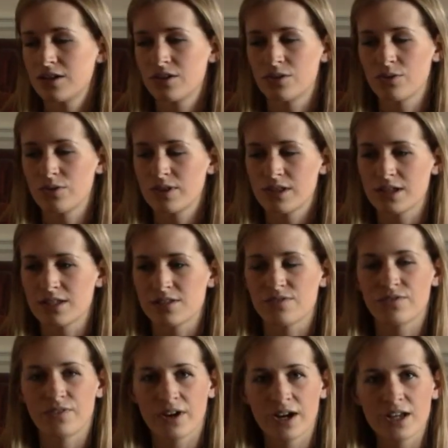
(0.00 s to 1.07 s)

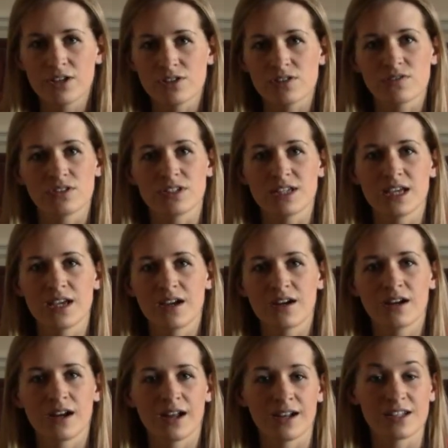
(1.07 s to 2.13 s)
it's very useful to
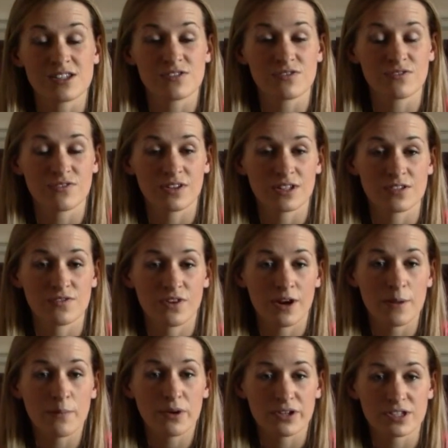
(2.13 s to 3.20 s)
hear, and it's
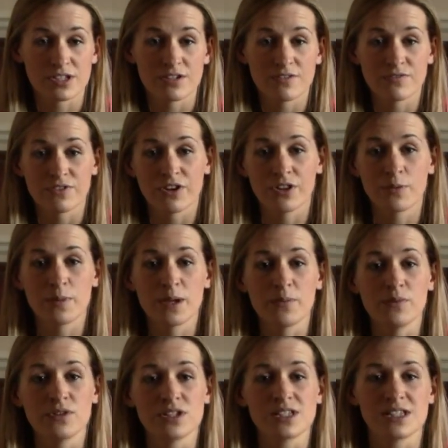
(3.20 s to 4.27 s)
very positive for other
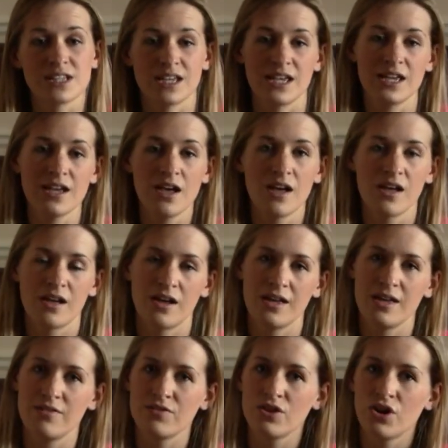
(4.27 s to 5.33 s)
people to see
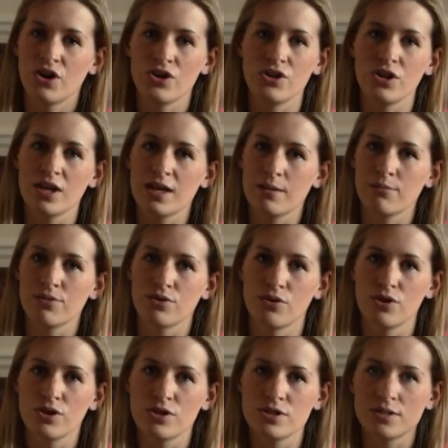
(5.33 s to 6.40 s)
even how you came
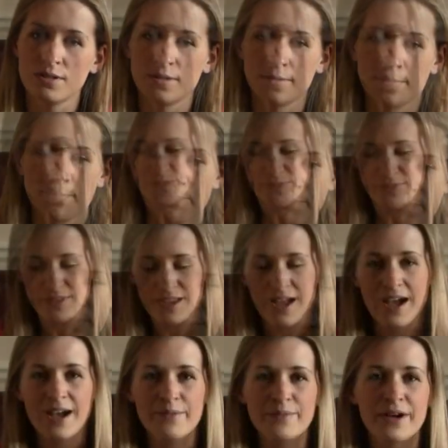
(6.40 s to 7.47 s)
through it.
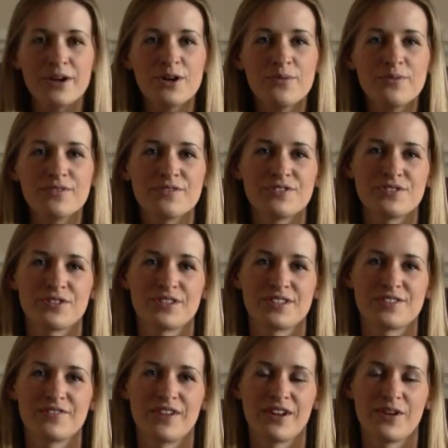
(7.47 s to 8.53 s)
I hope you've enjoyed
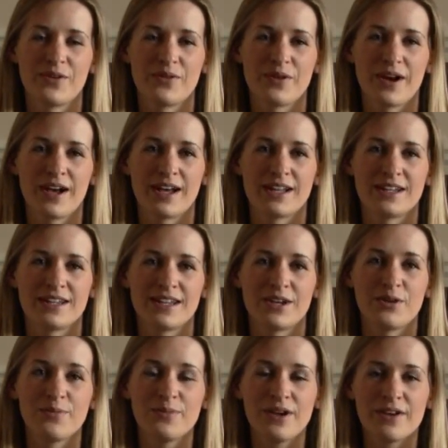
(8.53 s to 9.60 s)
this video, and I
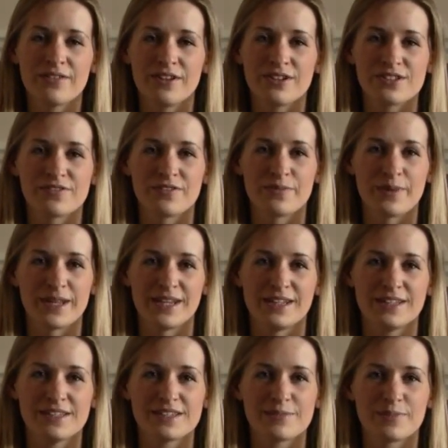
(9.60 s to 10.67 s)
hope you have lots of
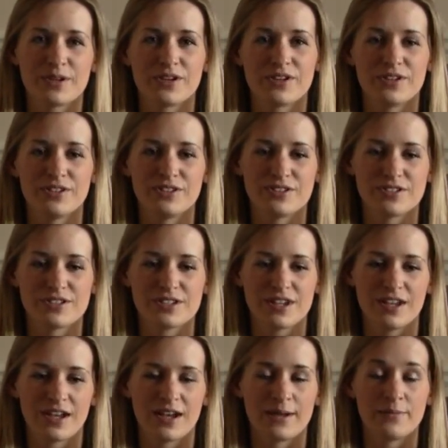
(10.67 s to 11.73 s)
opinions, because
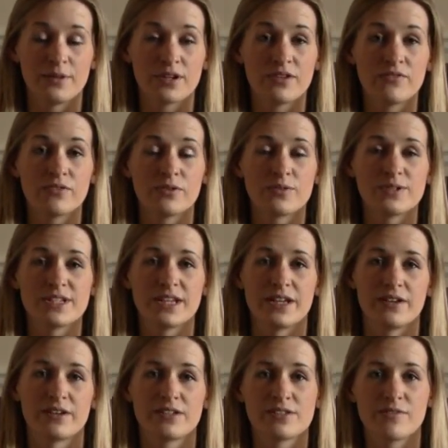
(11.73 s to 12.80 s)
I'm looking forward to
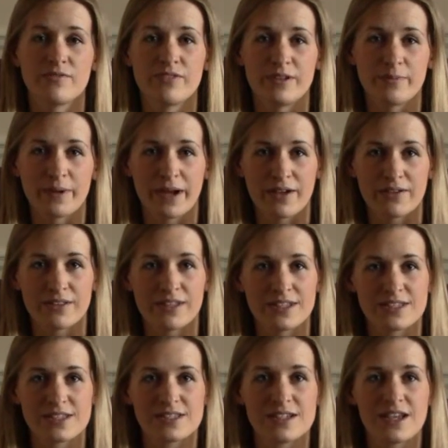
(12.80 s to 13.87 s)
hearing some feedback on
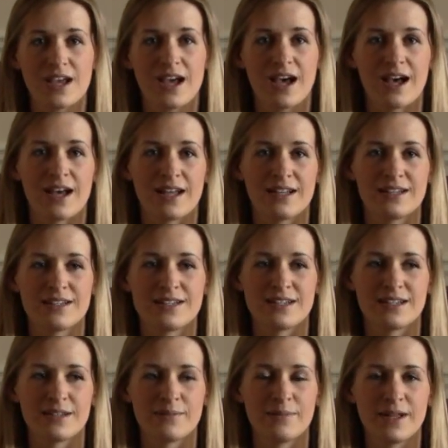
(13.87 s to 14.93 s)
this, and
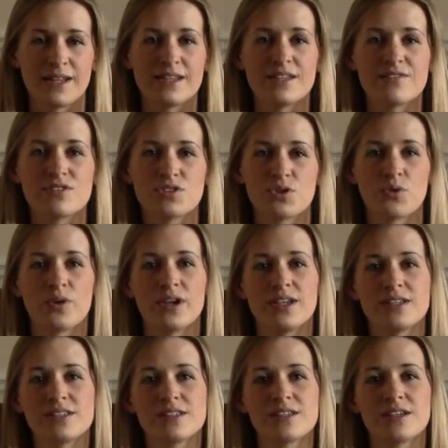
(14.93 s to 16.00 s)
plenty of
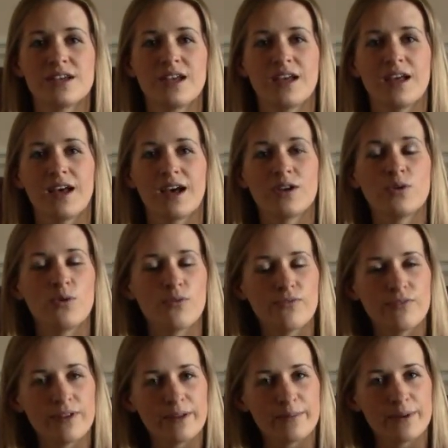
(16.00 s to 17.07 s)
stories, and
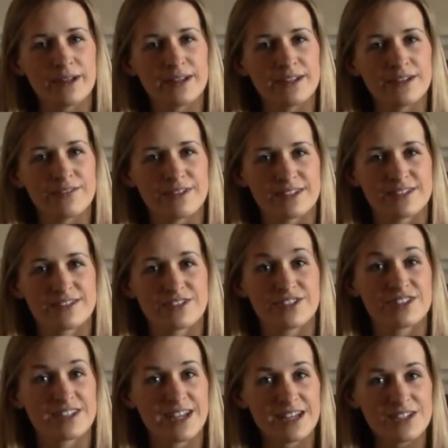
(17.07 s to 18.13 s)
hopefully plenty of
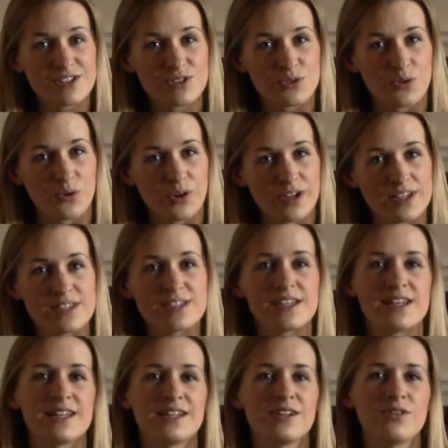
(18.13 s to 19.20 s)
success stories
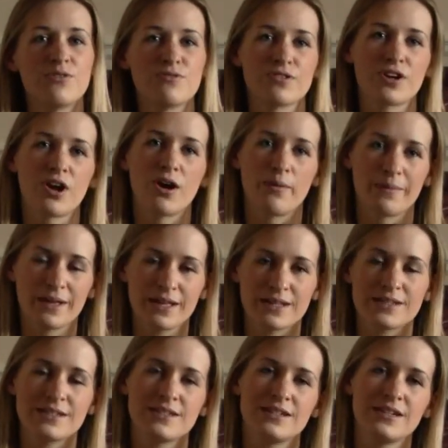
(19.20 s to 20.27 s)
in overcoming
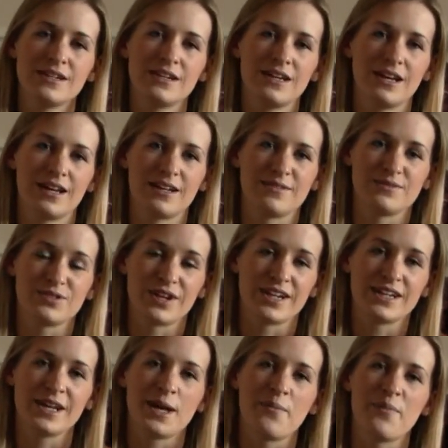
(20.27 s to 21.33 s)
it and
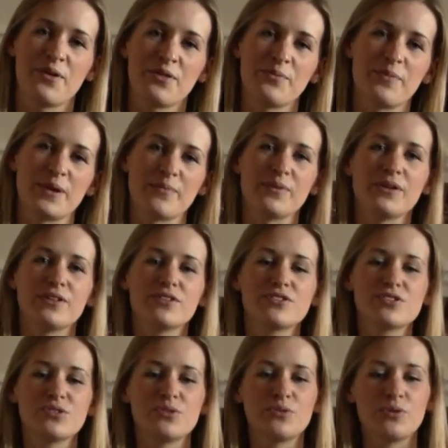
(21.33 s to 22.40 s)
trying to help other people.
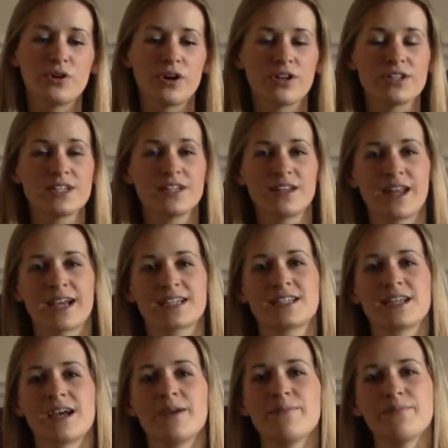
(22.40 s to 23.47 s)
So until next
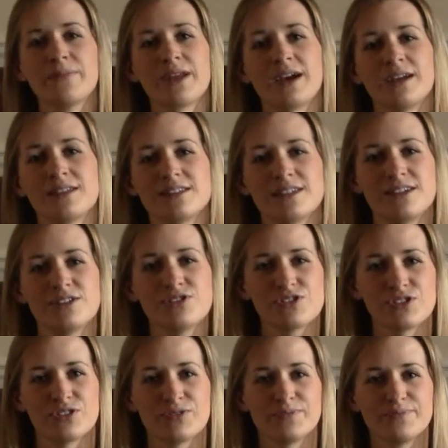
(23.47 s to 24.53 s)
time, I'll see you
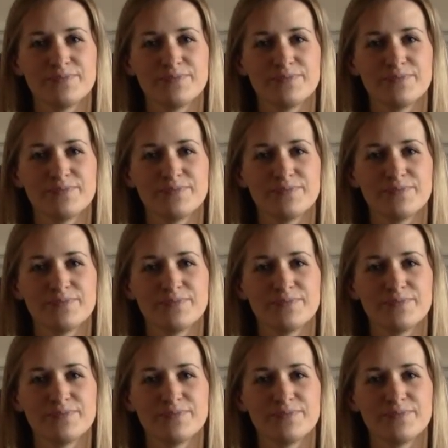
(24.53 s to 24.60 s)
soon.